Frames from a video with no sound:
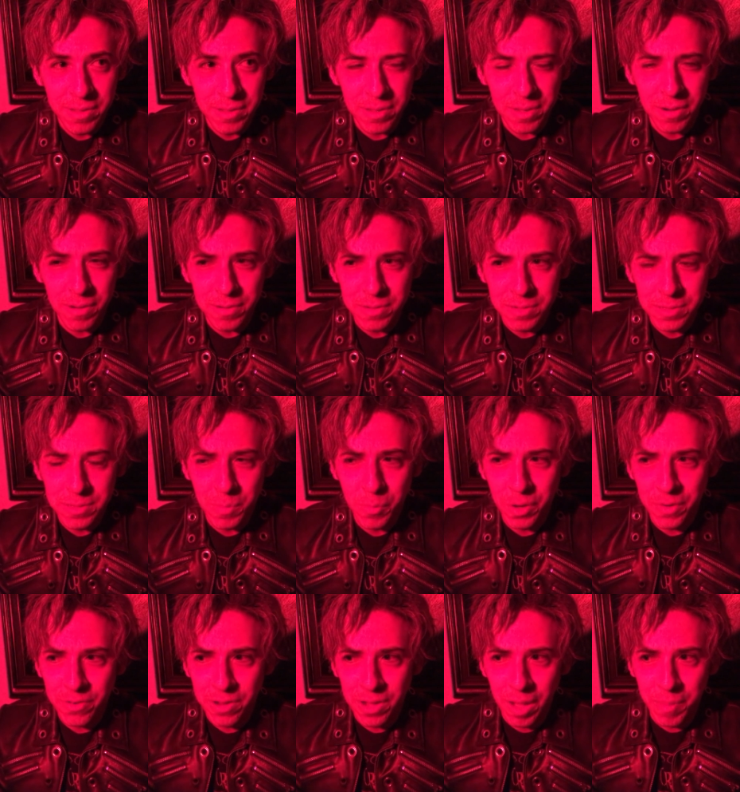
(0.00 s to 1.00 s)
You know,
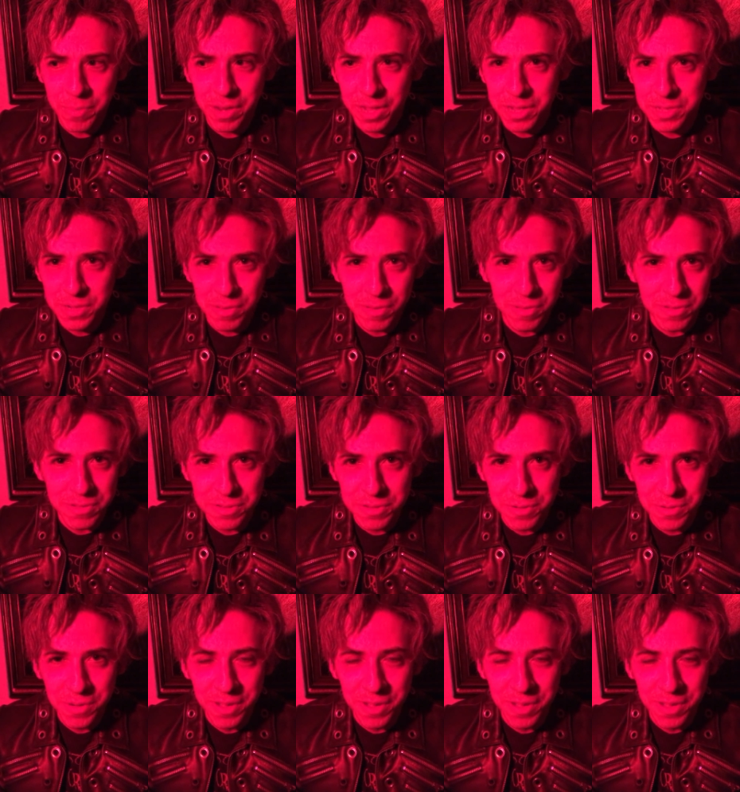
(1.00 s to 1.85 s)
somewhat of a combination of those two.